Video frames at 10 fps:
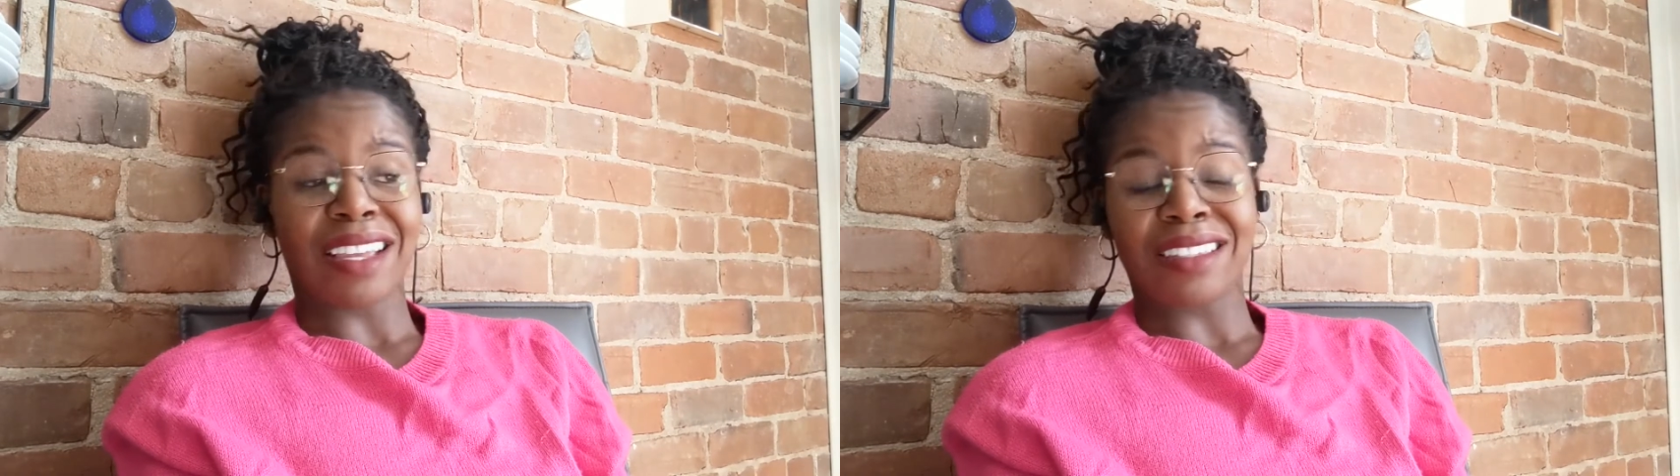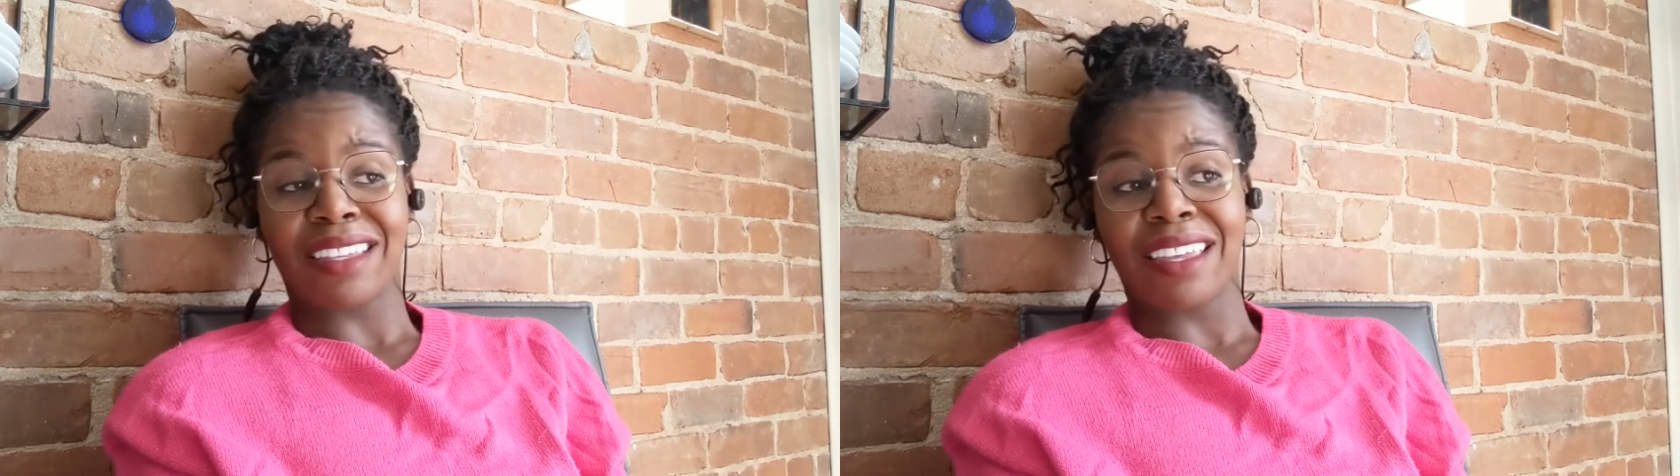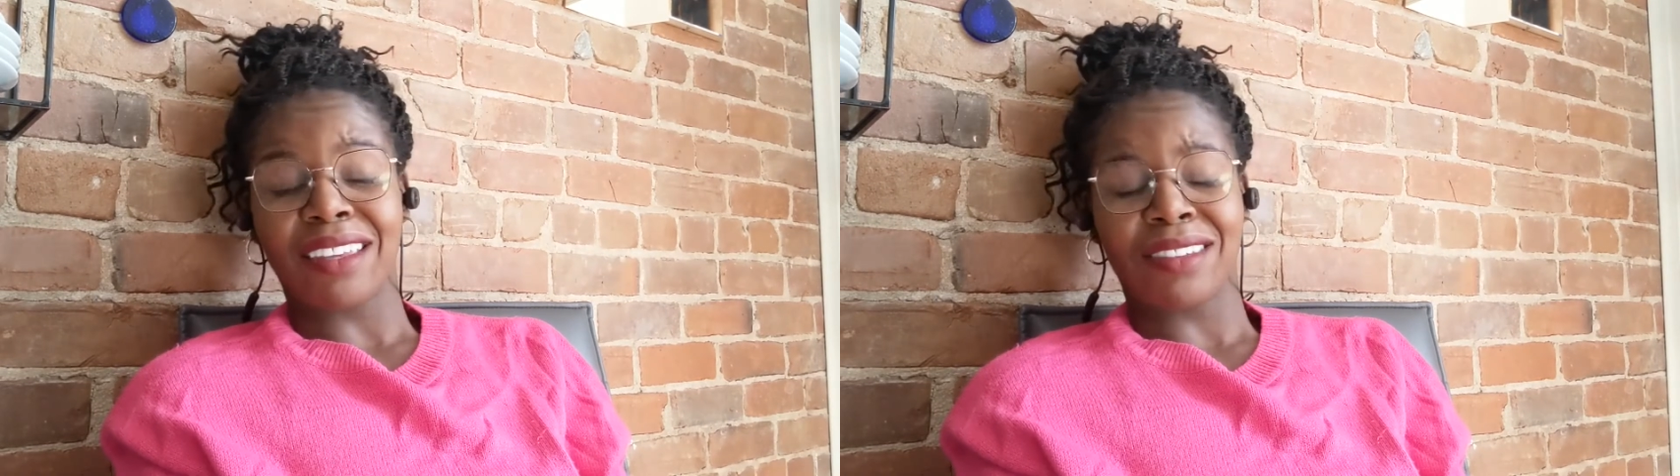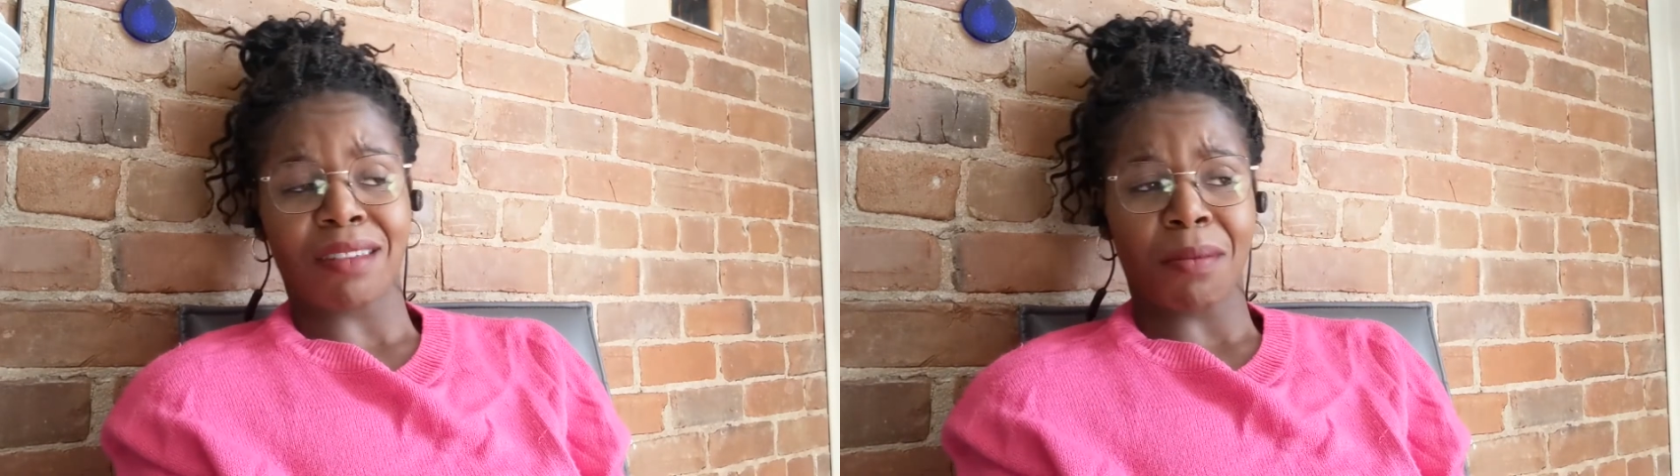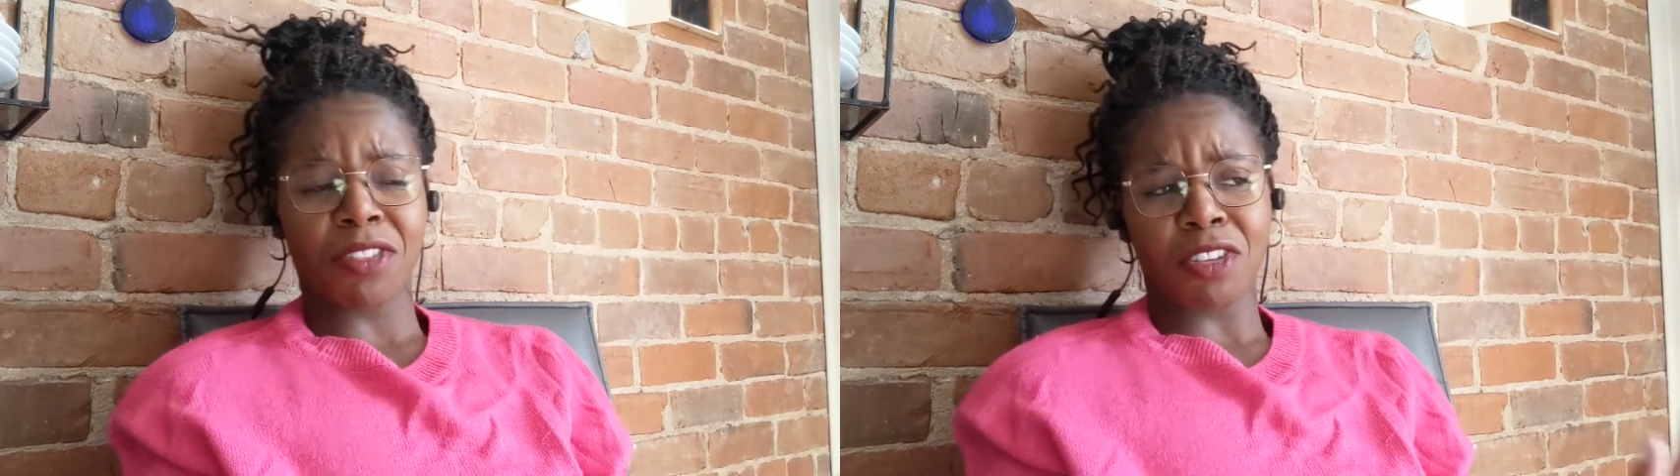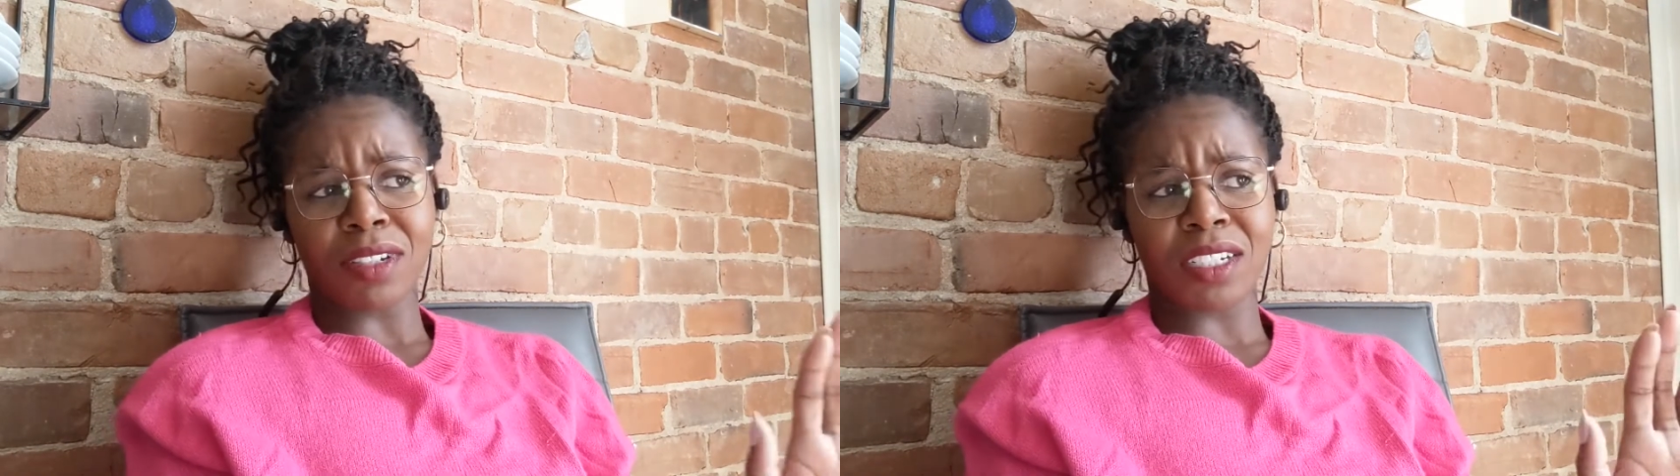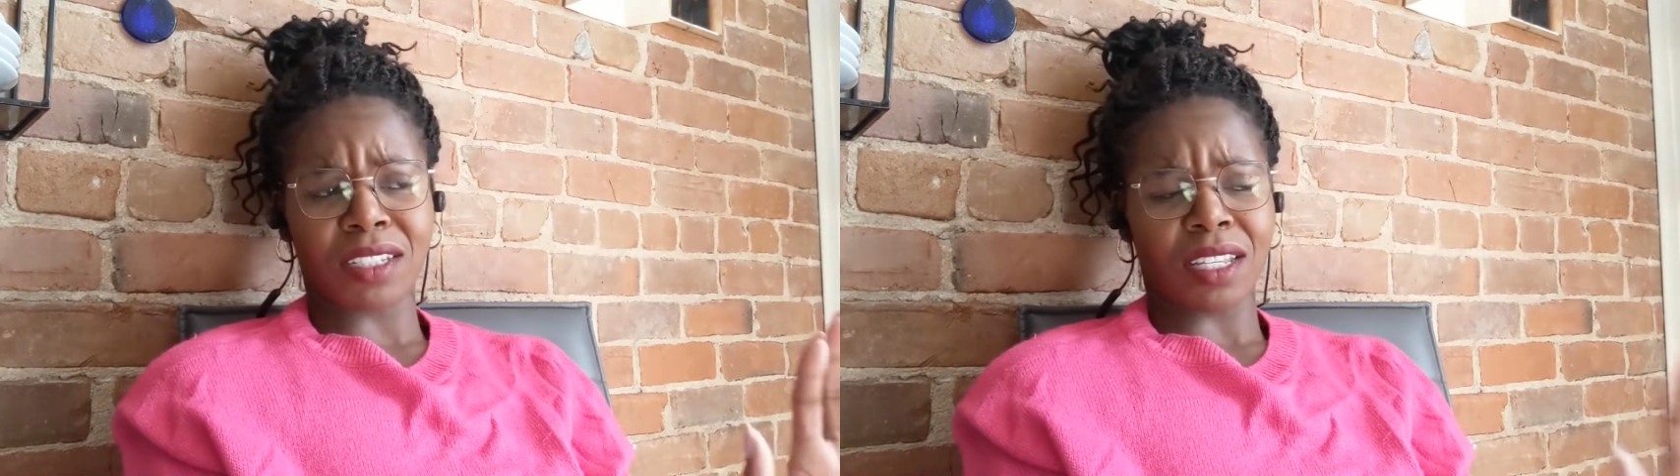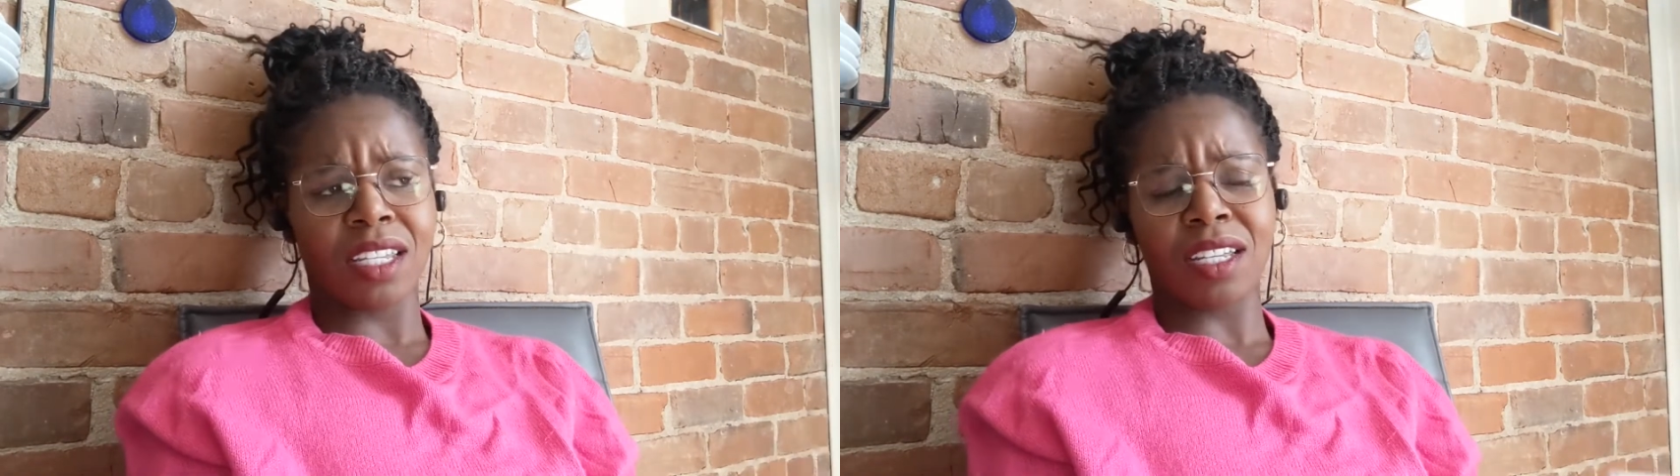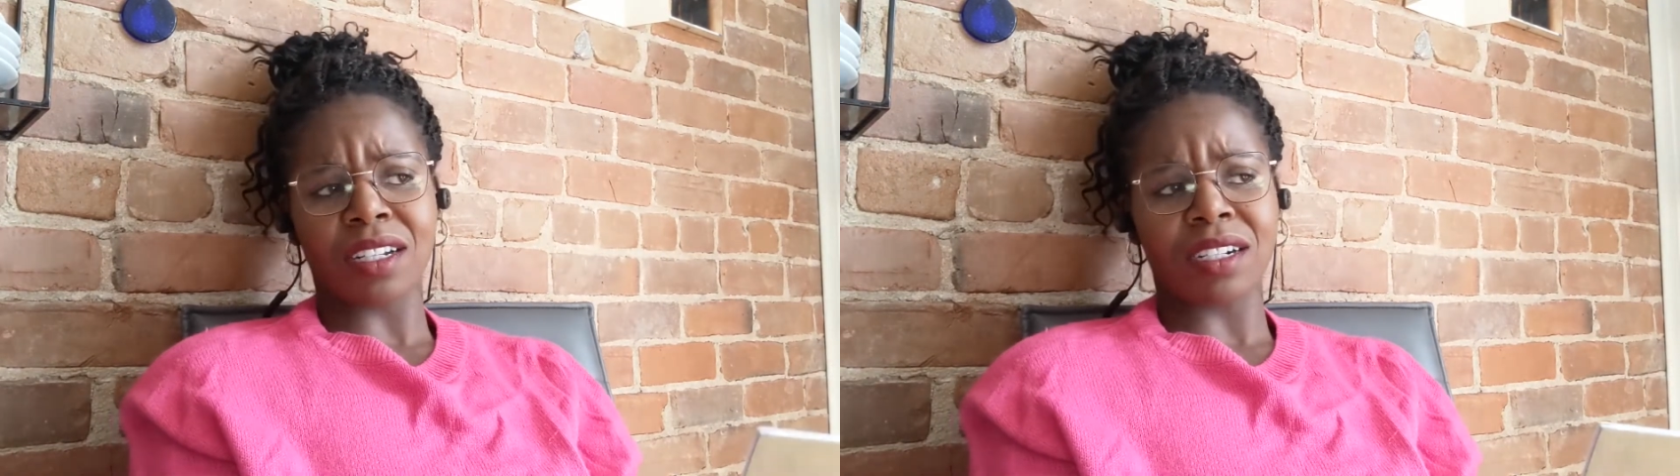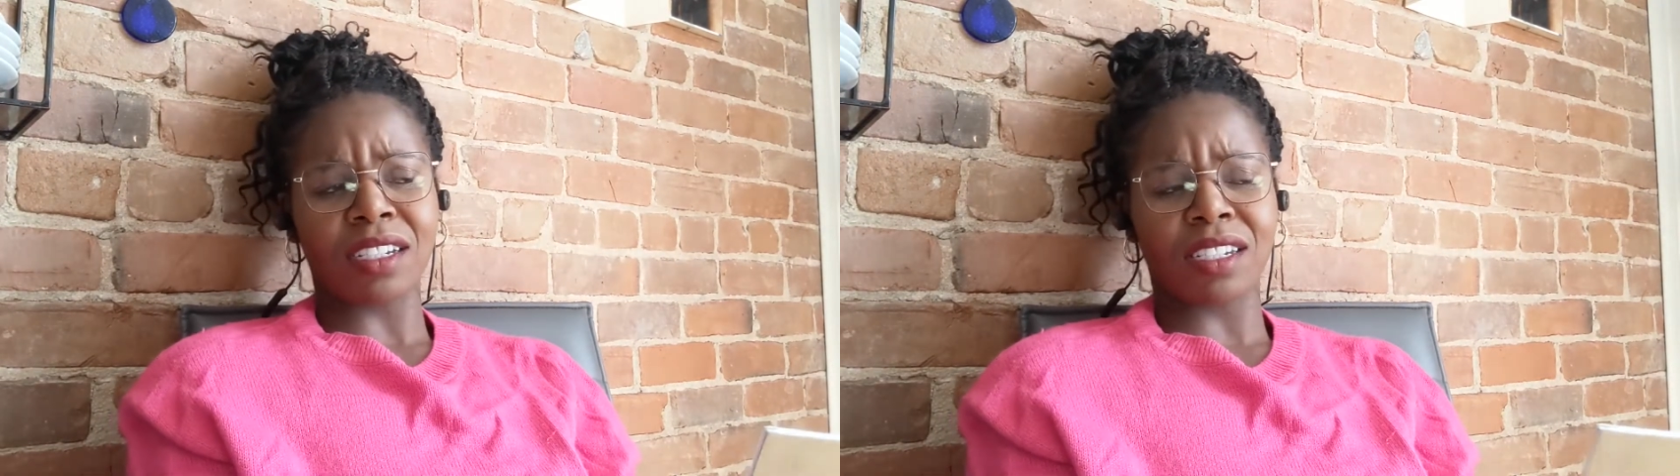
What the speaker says: She has a kid, she's a mystery, she's a healer,